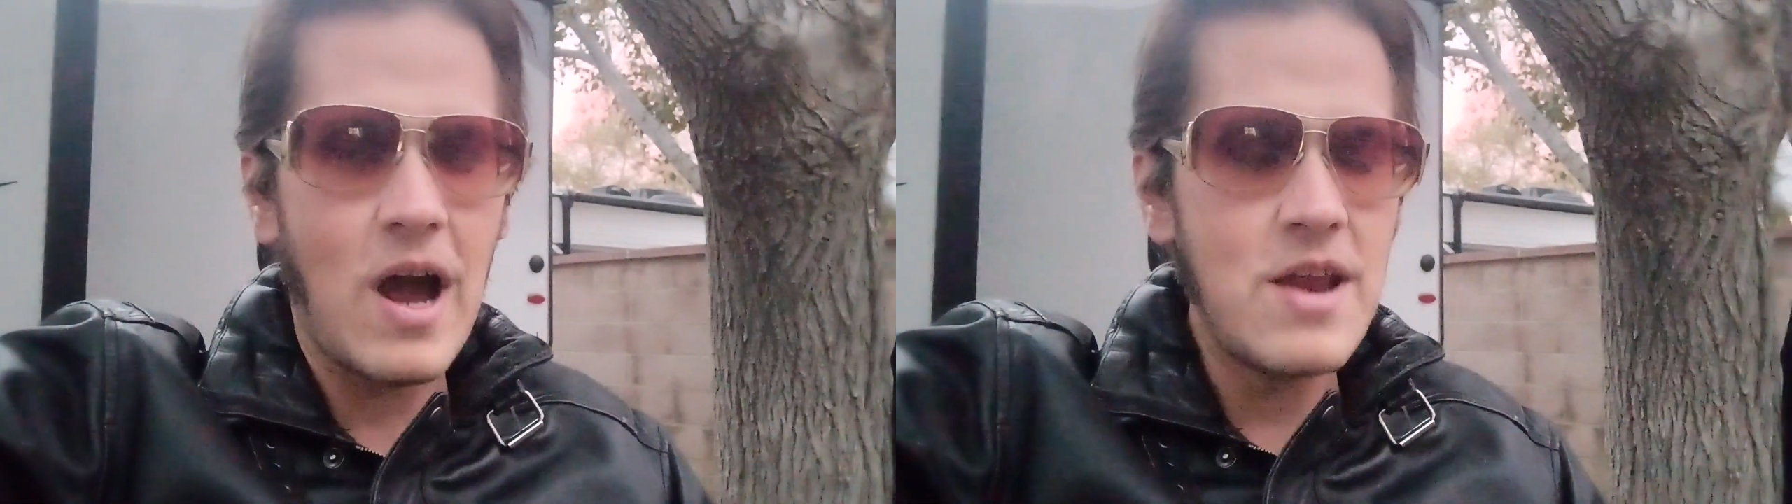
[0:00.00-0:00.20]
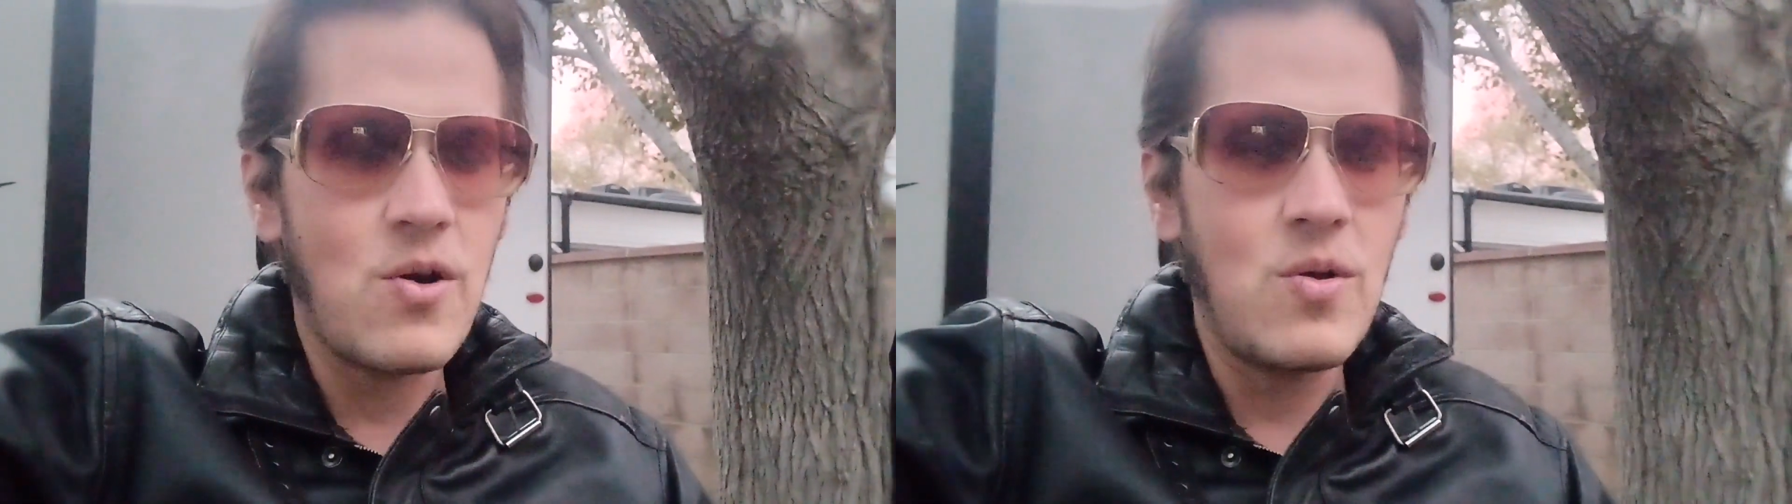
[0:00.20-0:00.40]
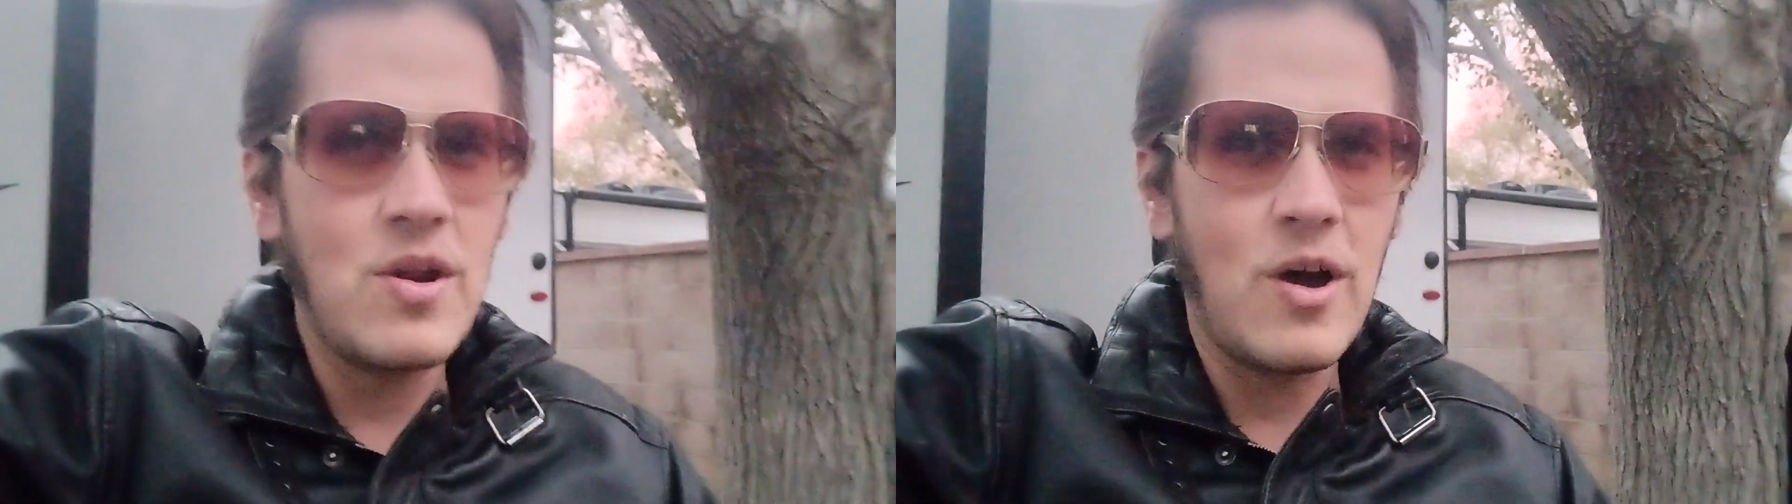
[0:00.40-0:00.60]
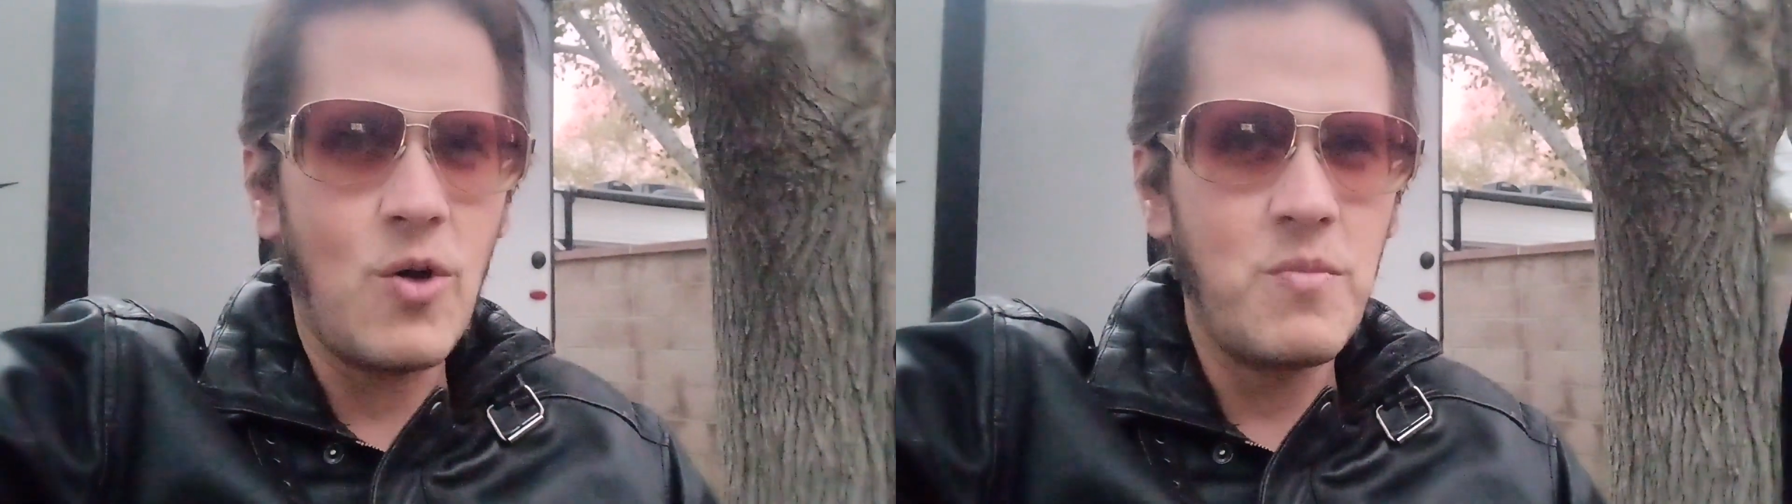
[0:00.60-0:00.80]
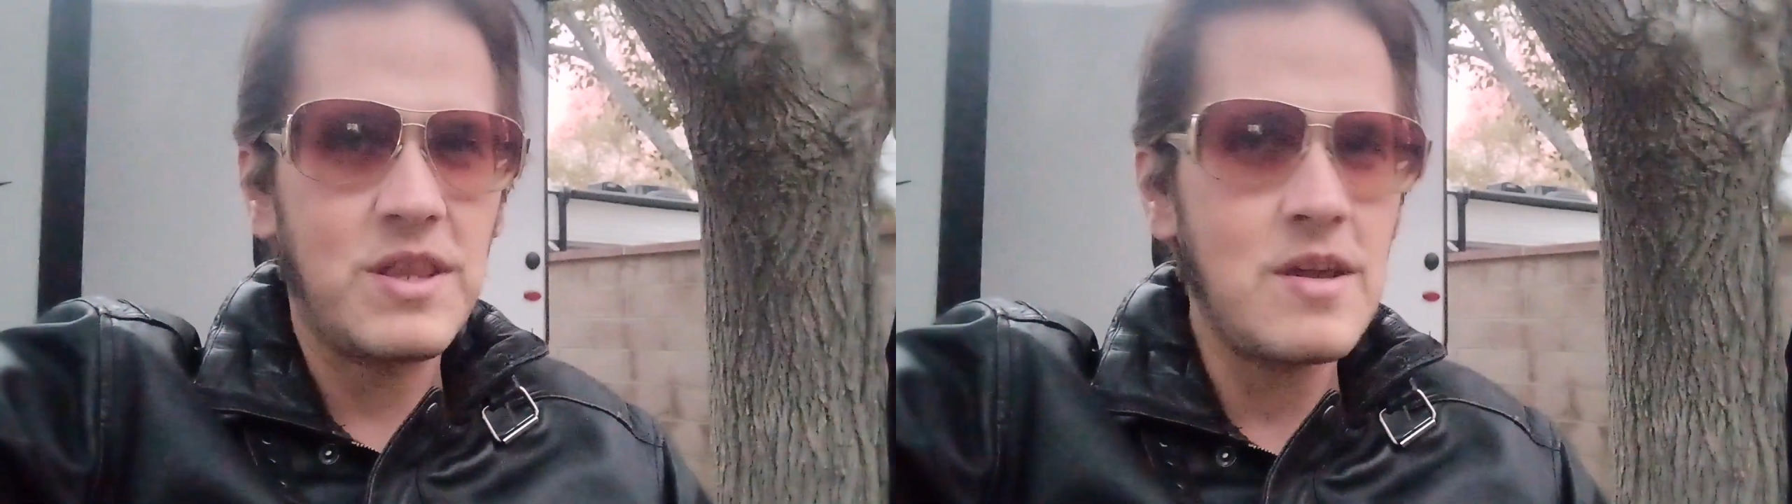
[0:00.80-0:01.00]
I don't
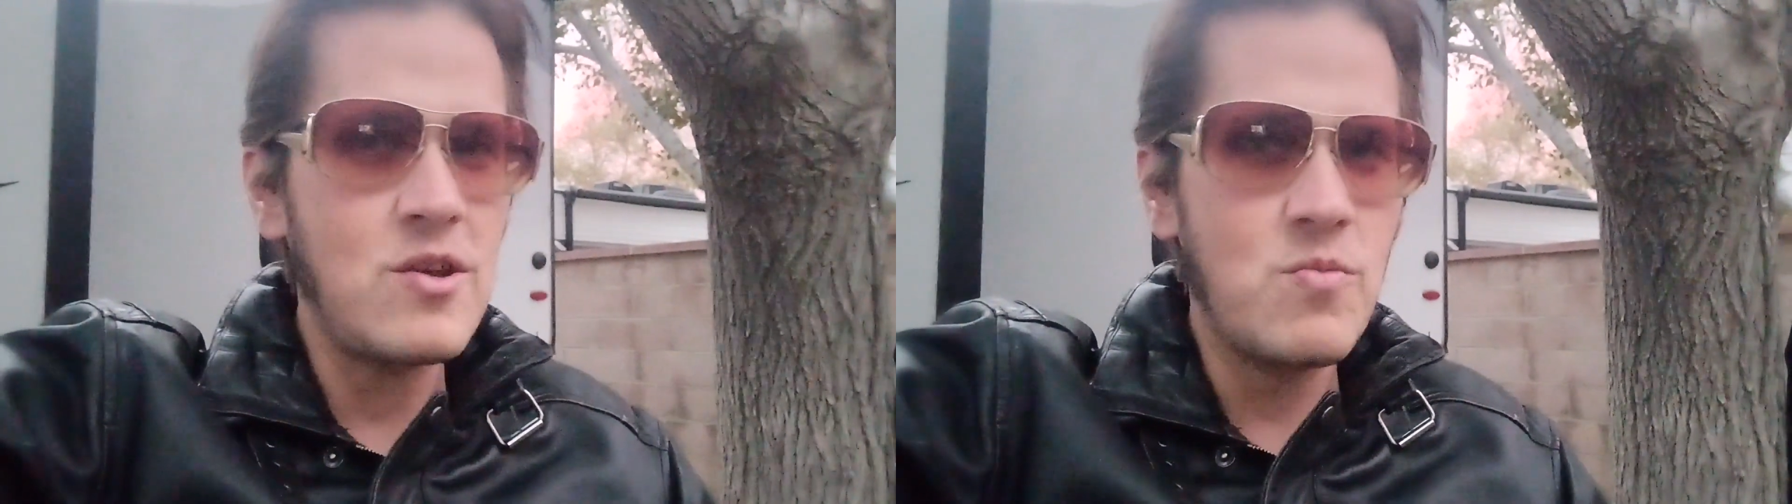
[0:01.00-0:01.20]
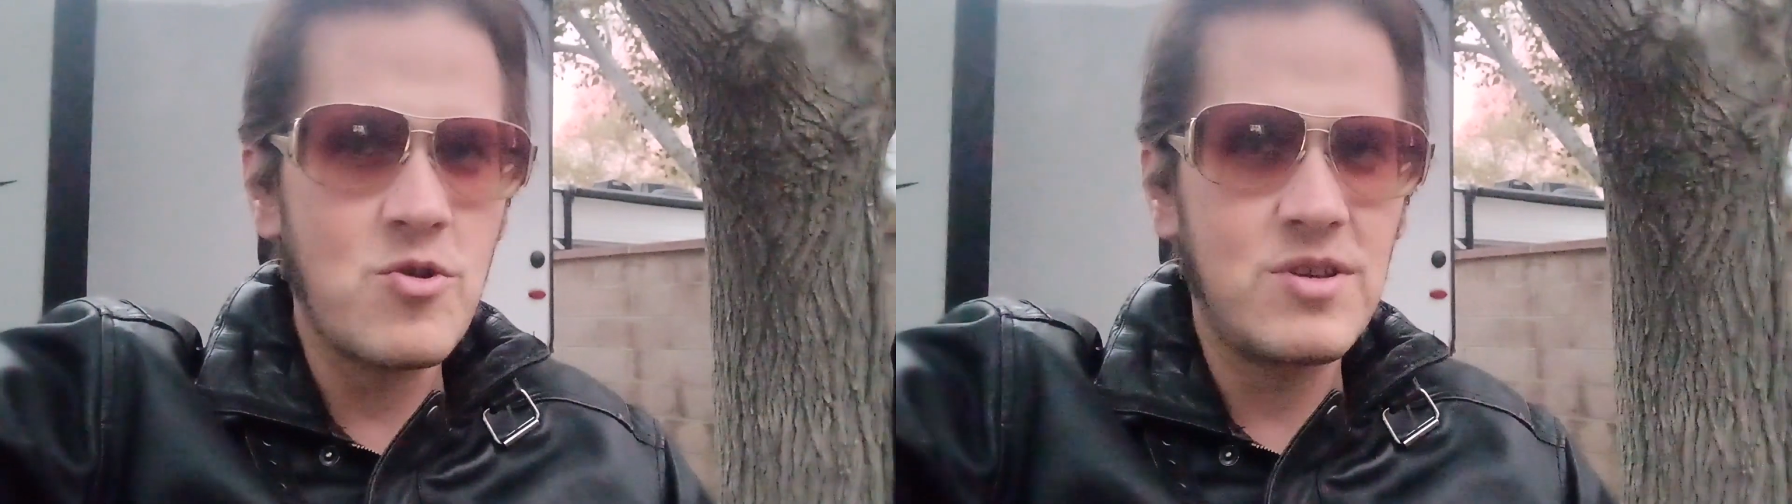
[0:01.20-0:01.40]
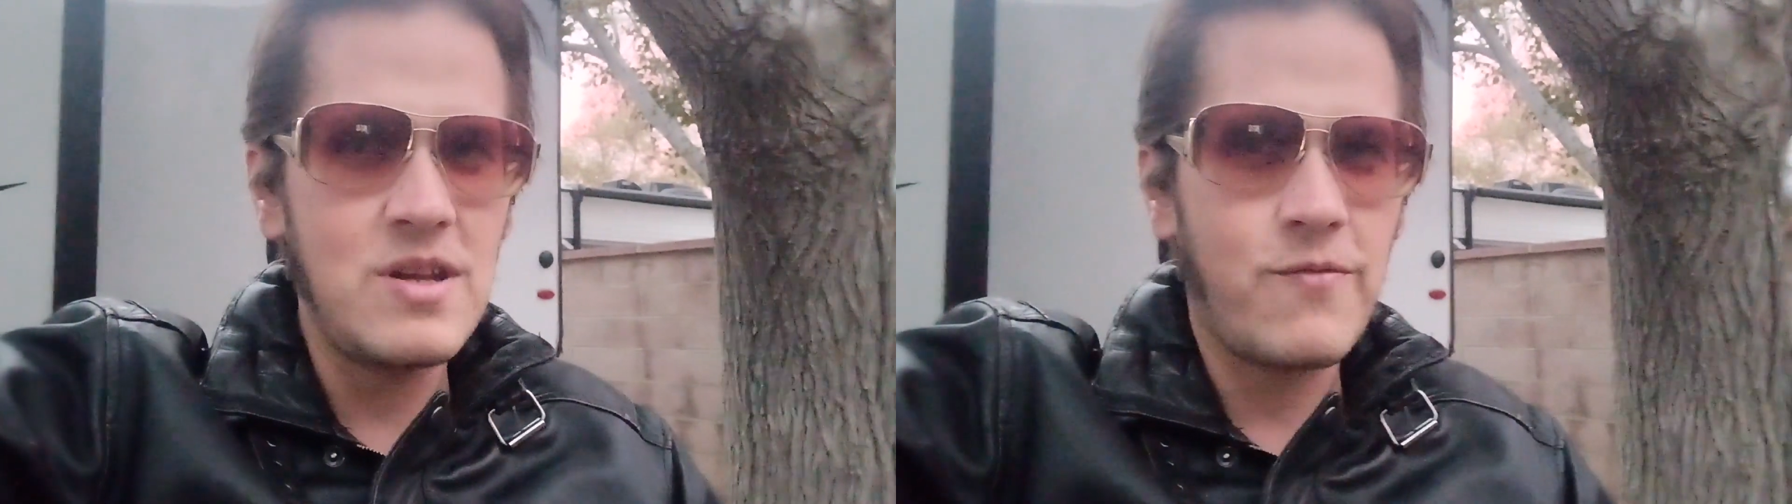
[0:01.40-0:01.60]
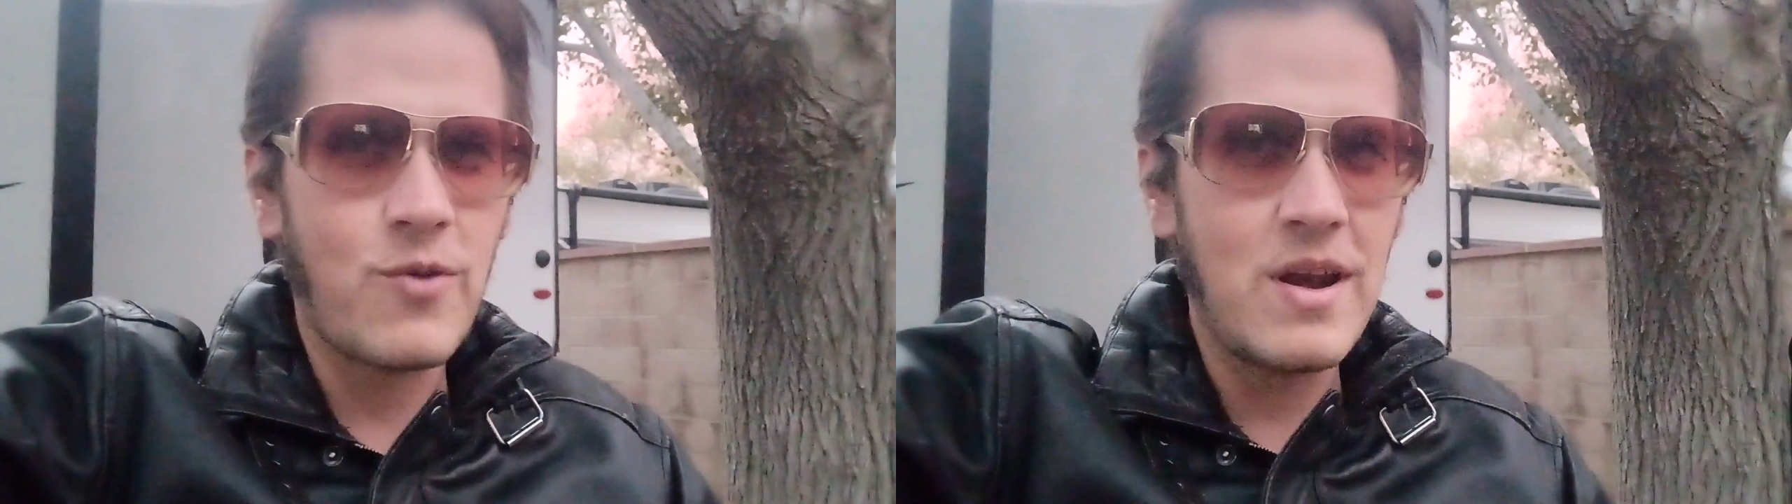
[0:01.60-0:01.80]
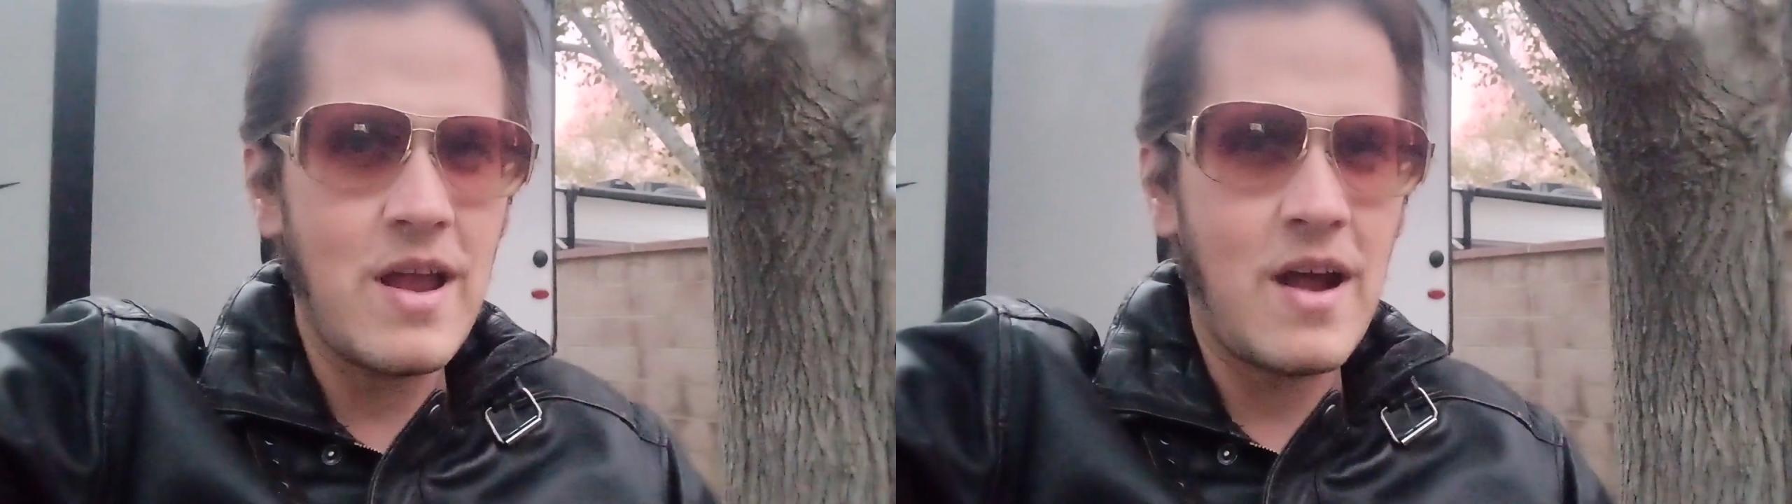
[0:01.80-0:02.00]
know, but the humor's
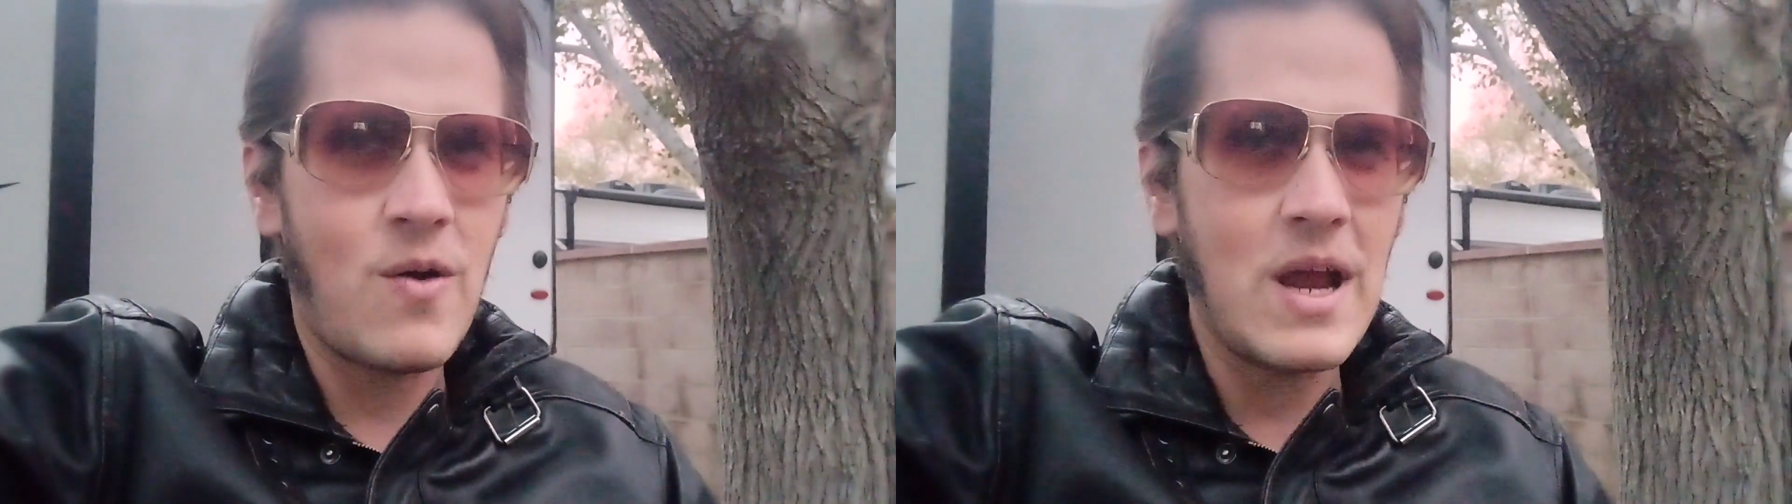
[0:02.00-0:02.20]
different now.